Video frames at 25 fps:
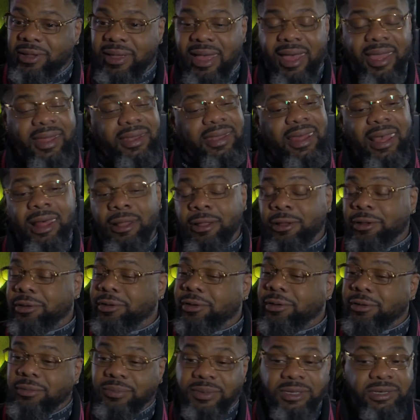I ain't download
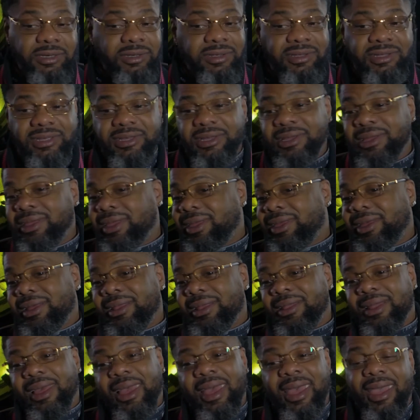no music.
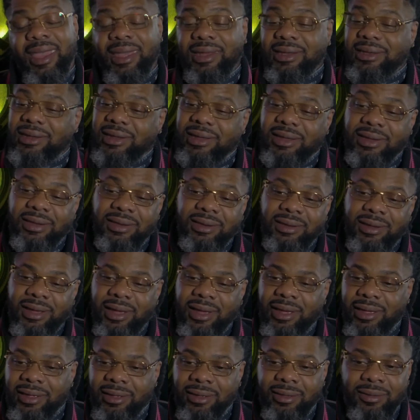Like I ain't did
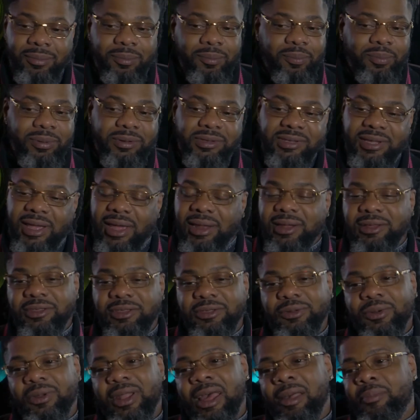nothing, nothing, pertaining
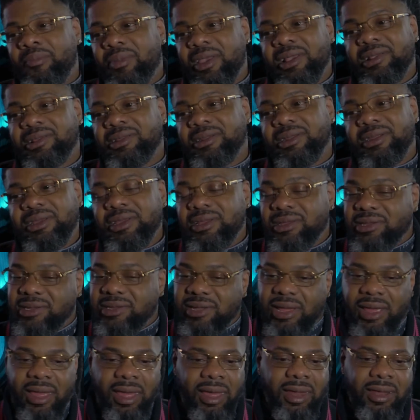to it. I miss
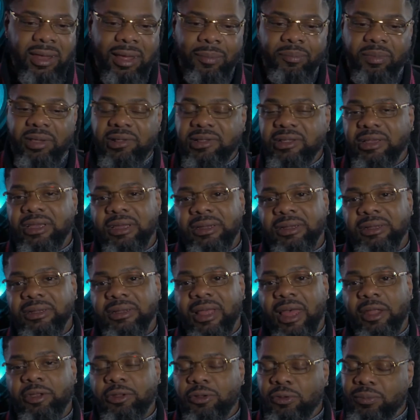DJing. I miss getting.
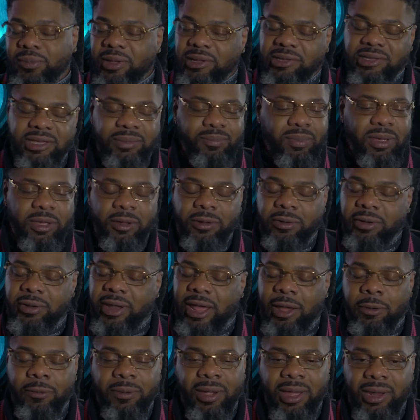I do miss being on
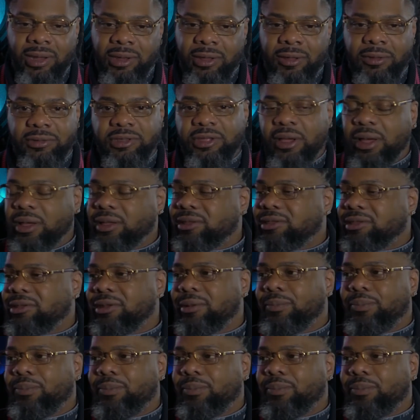that radio, talking to the